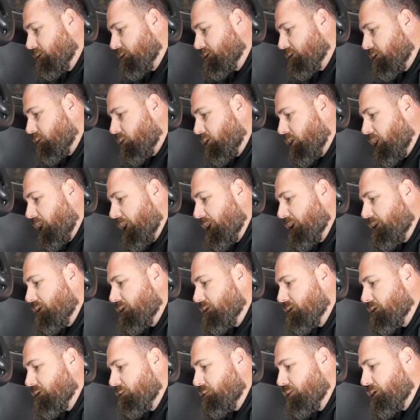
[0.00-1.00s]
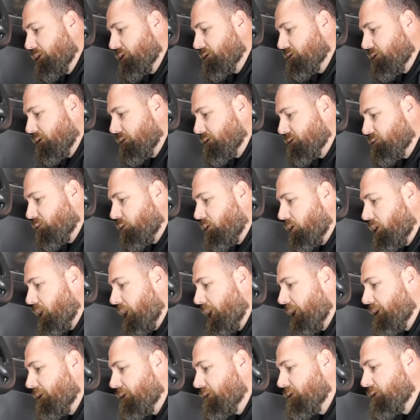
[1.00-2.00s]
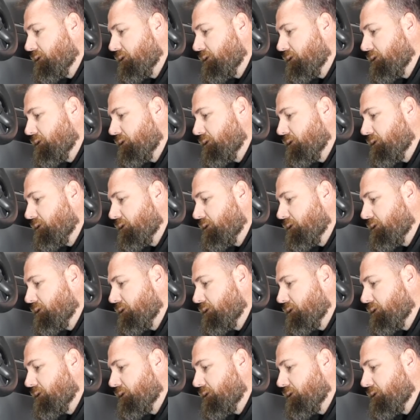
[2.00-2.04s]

Was it white? I'm pretty sure it was white.